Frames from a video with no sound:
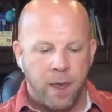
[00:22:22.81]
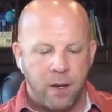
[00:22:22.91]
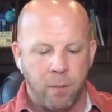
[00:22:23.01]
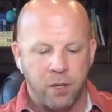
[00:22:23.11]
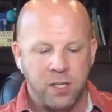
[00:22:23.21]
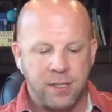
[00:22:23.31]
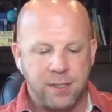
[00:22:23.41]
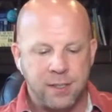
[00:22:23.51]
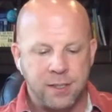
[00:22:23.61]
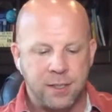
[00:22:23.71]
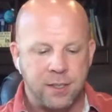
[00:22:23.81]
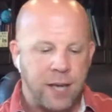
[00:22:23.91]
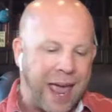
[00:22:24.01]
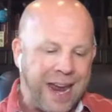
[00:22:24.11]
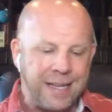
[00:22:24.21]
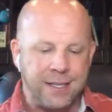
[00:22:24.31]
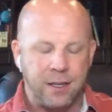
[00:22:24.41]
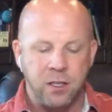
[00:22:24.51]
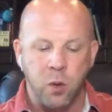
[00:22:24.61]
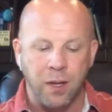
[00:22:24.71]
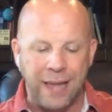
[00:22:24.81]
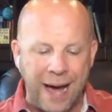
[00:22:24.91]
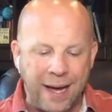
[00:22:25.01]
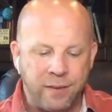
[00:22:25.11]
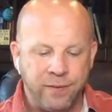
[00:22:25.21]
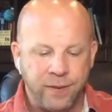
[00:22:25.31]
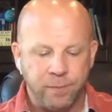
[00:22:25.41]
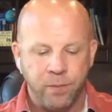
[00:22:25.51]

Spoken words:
Number 8, do a live.